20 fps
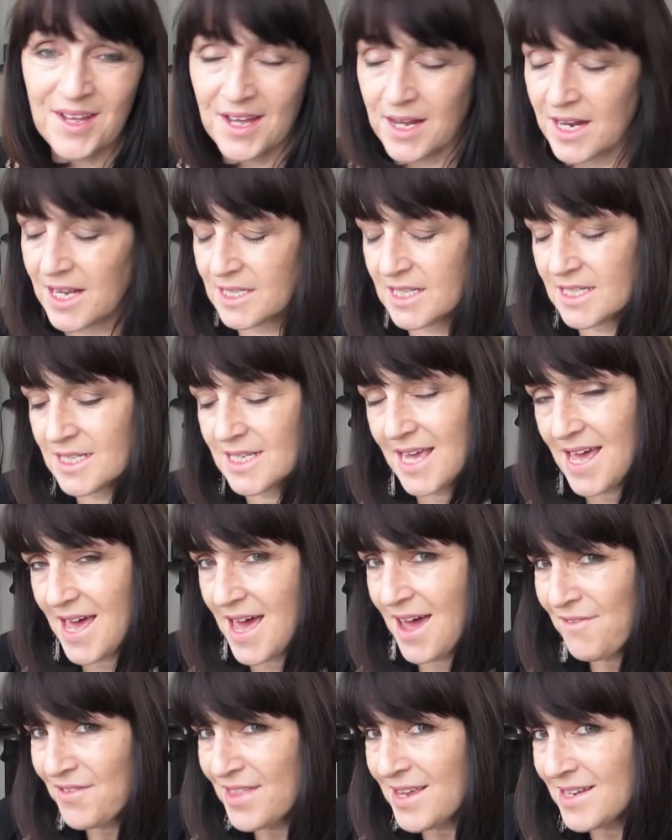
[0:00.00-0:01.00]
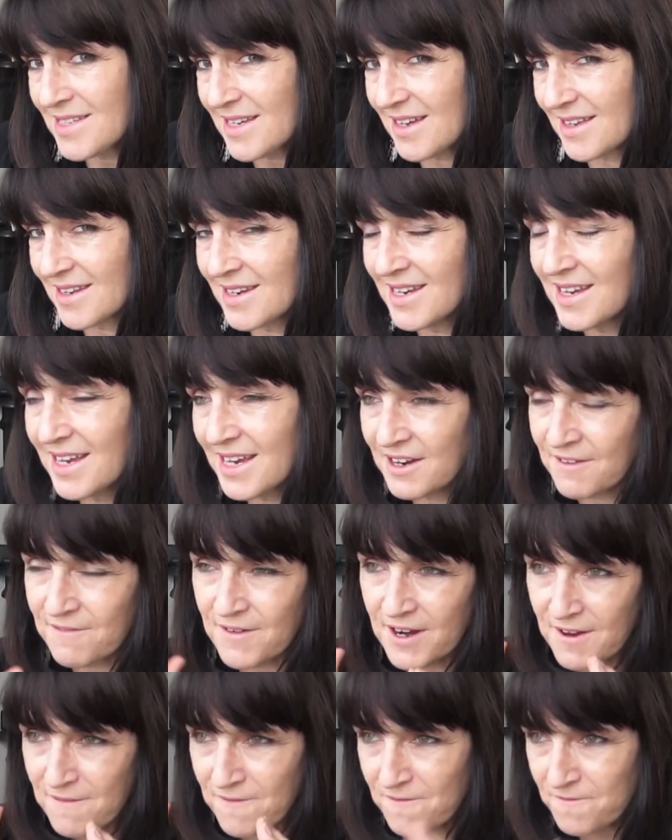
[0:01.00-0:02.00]
And I just get everything done in a
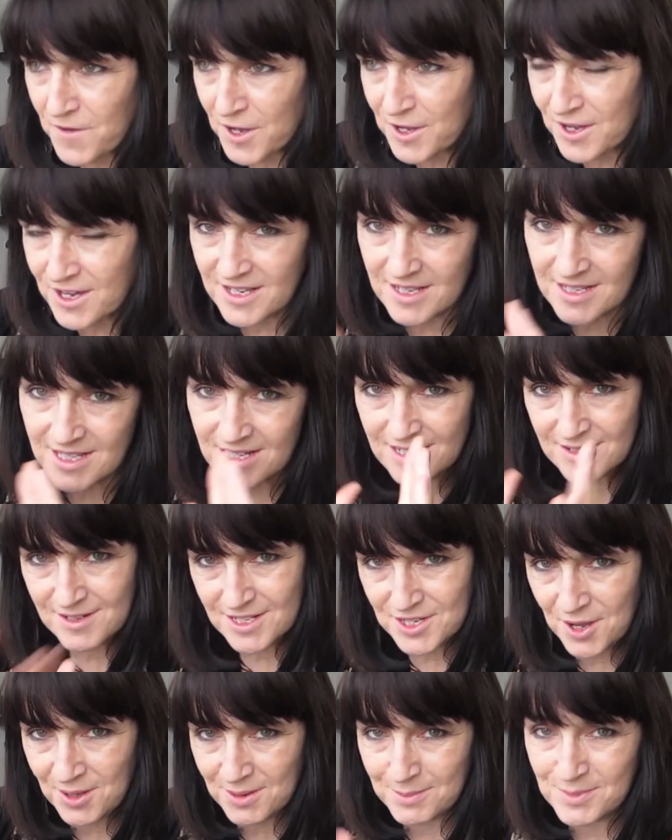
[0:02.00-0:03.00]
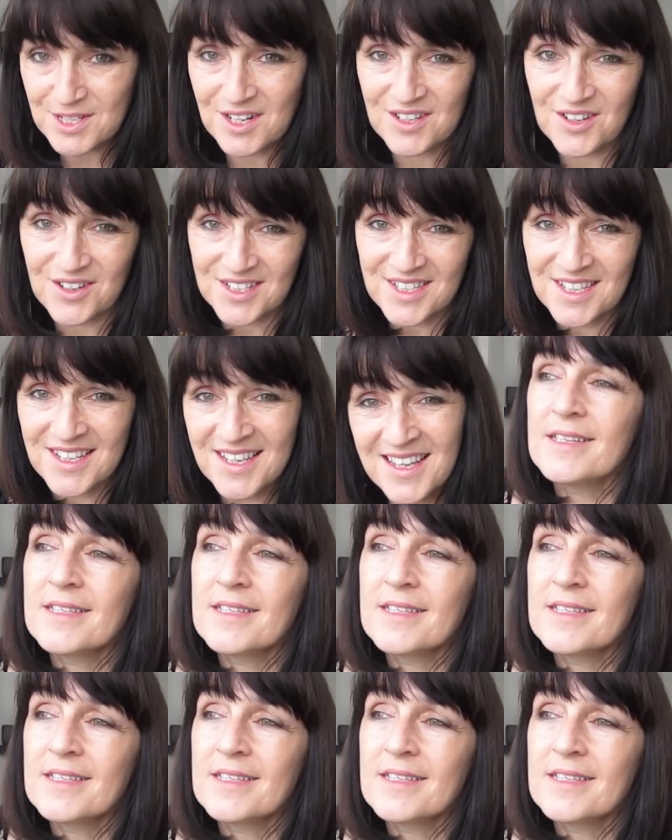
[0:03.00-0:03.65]
very focused time slot.